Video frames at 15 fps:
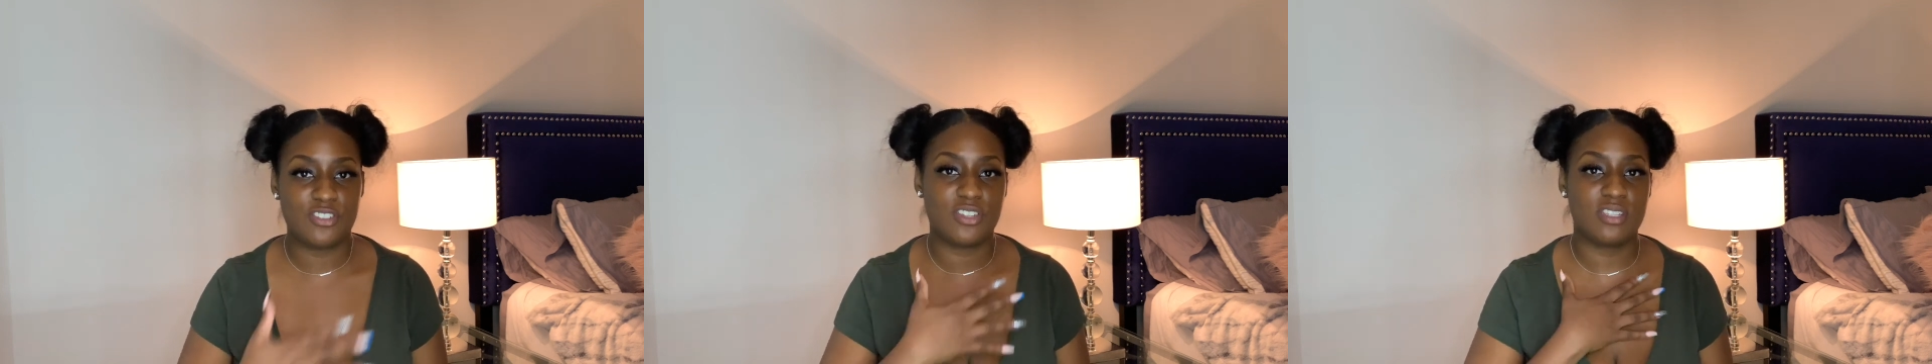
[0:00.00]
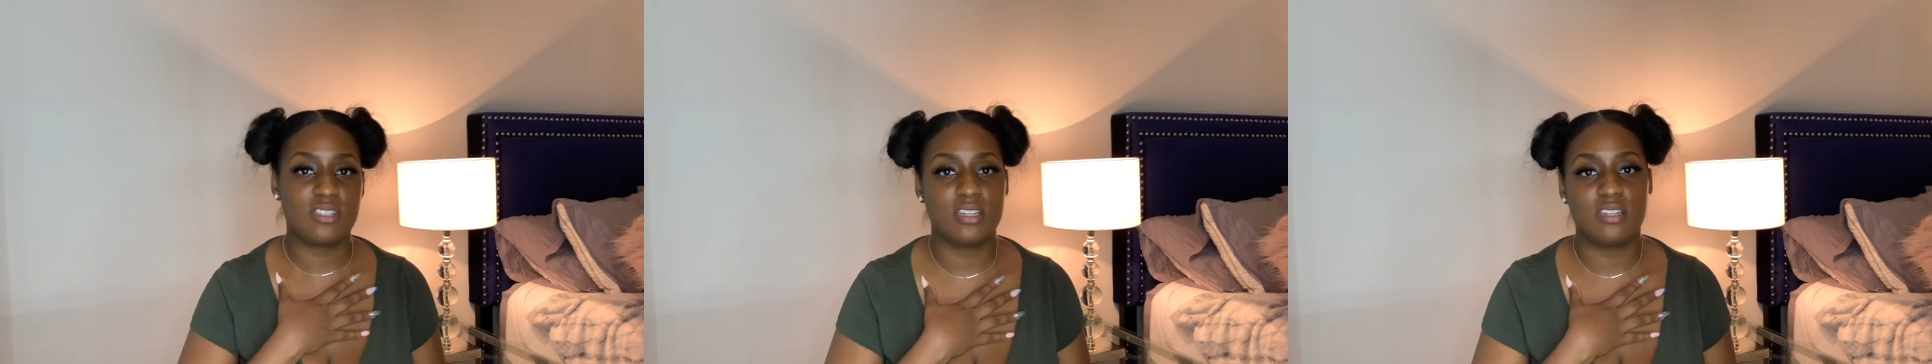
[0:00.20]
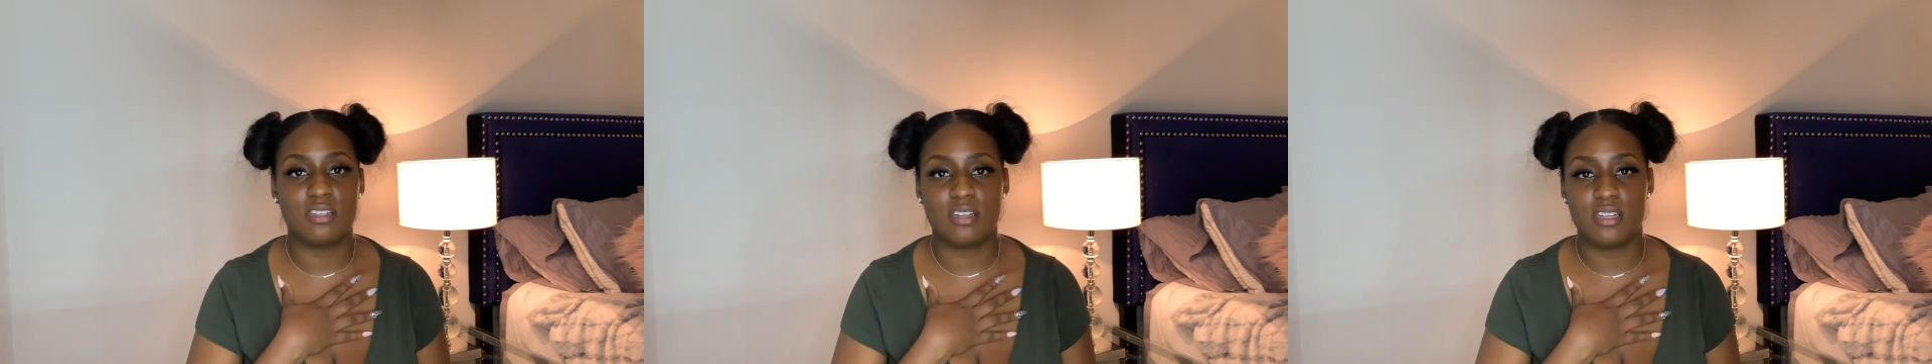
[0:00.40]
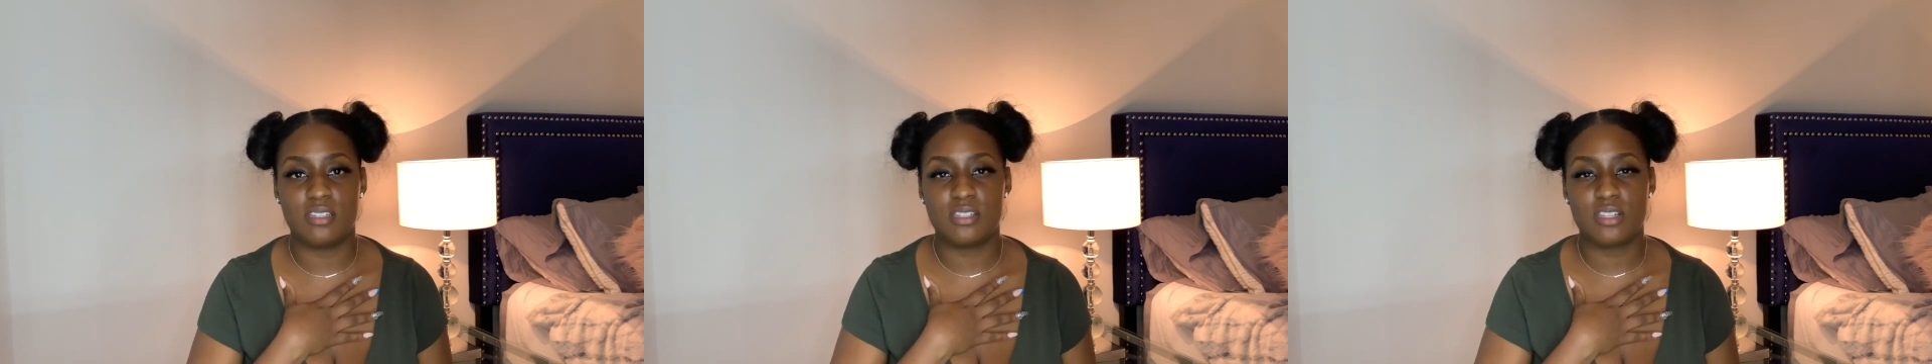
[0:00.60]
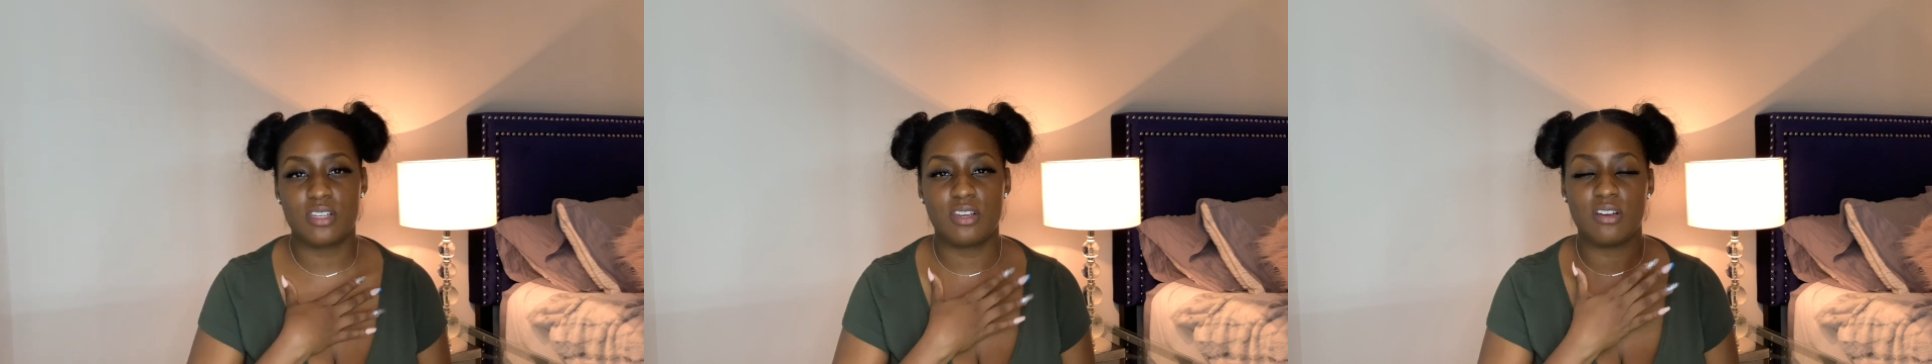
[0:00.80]
just an
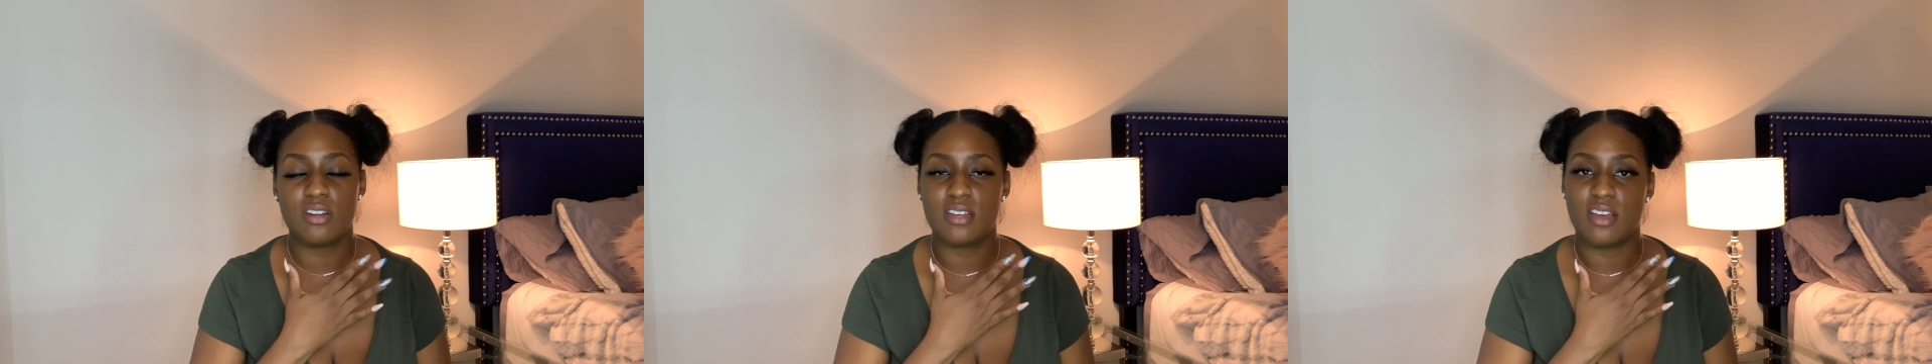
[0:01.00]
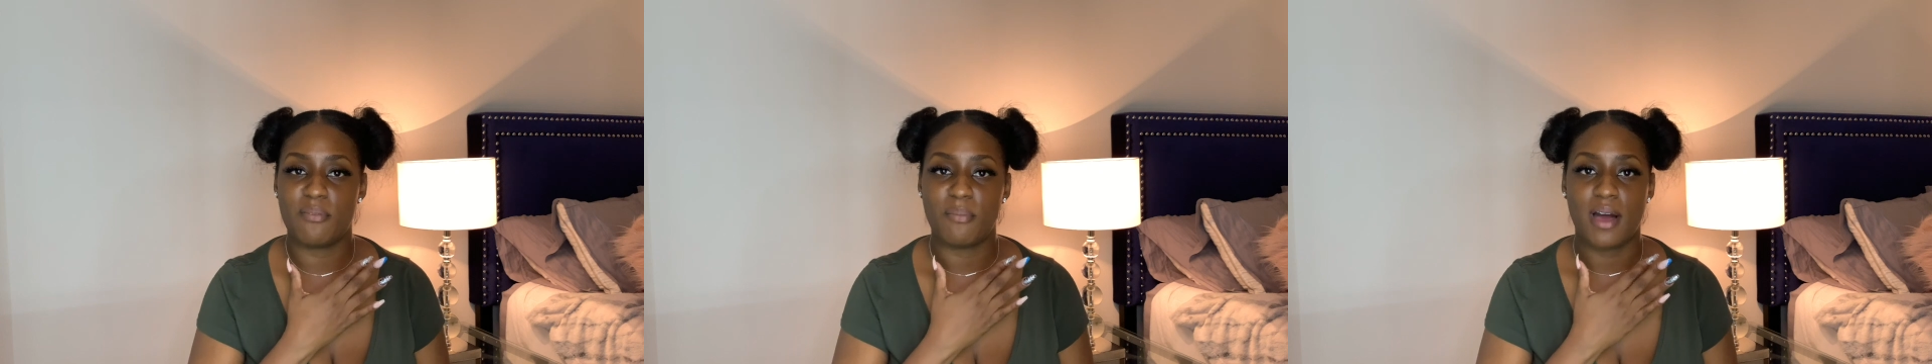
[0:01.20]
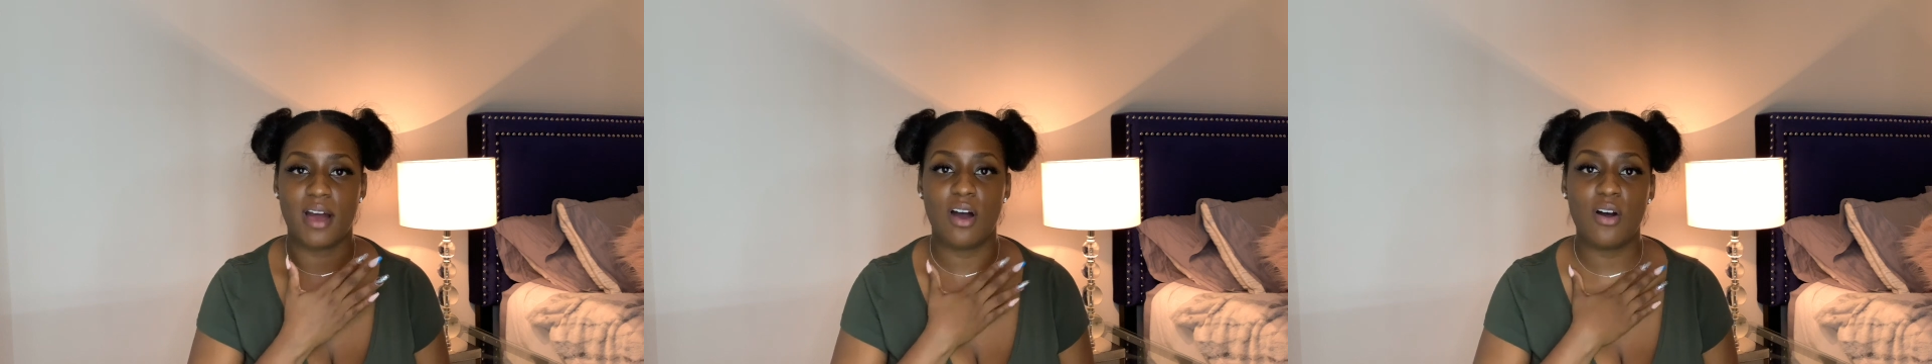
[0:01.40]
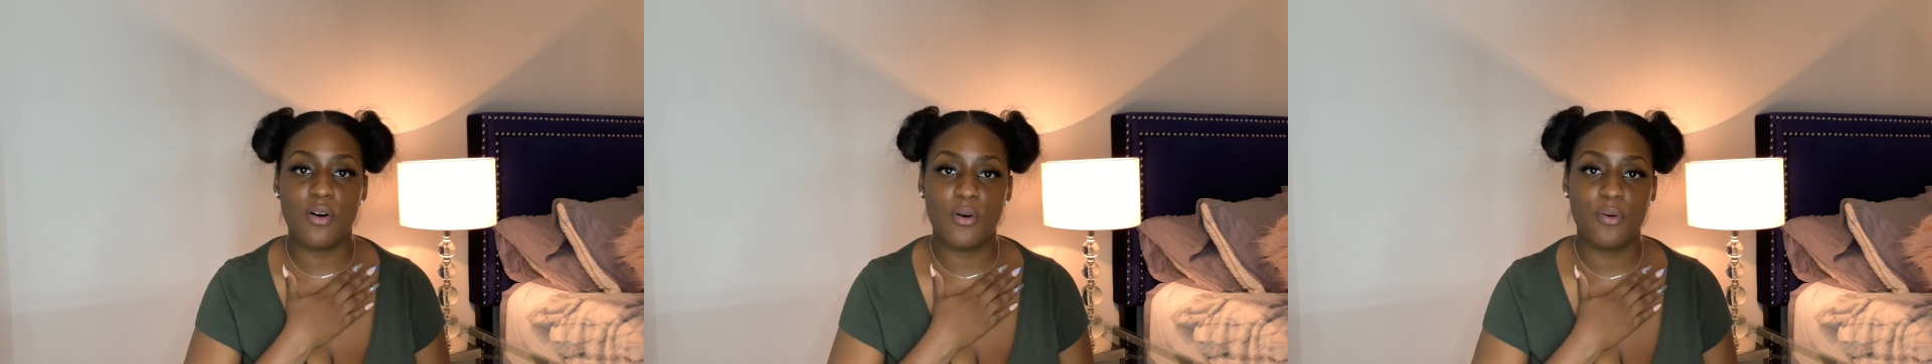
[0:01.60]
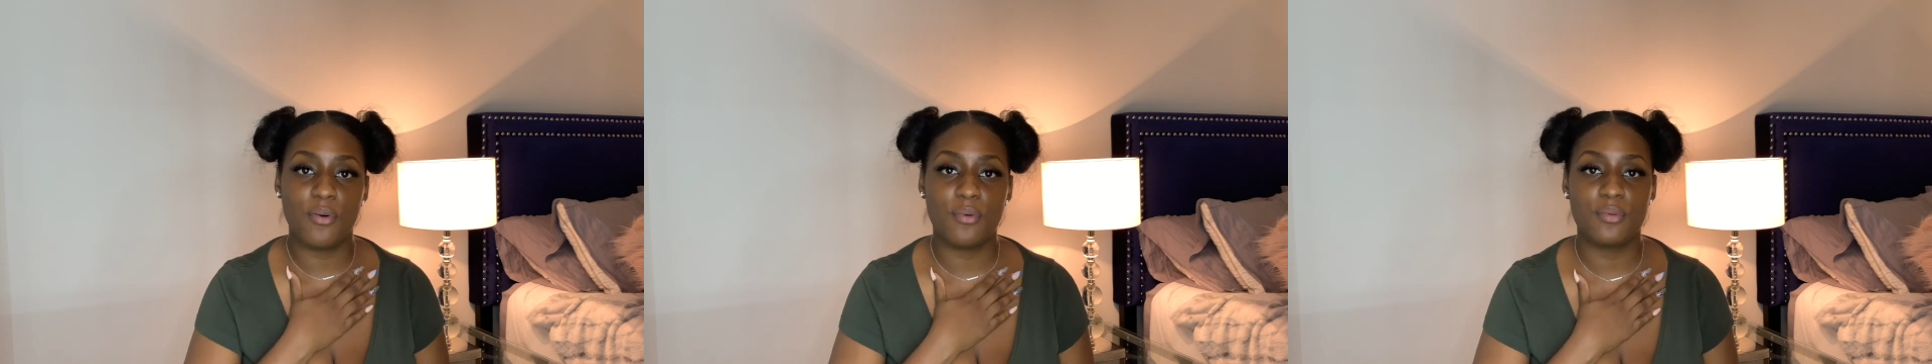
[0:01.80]
insecurity of my
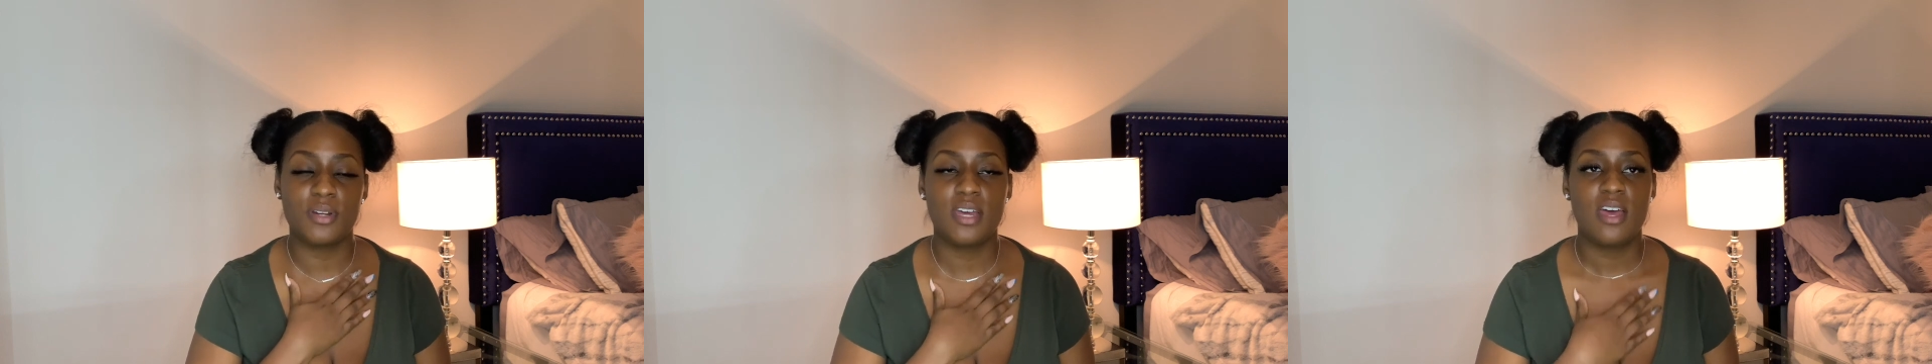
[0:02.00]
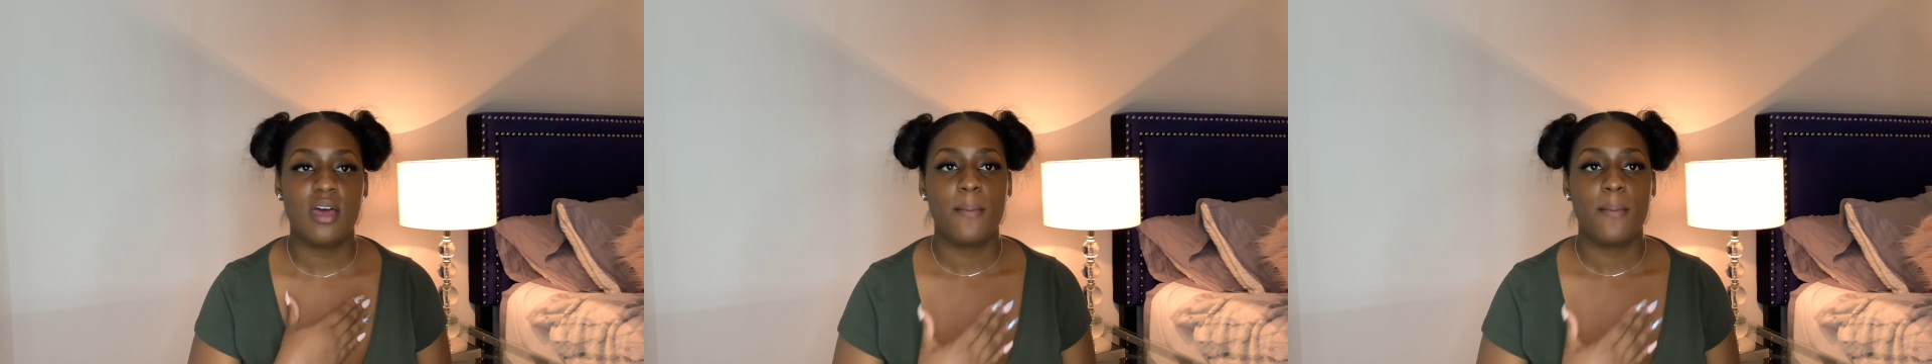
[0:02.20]
own,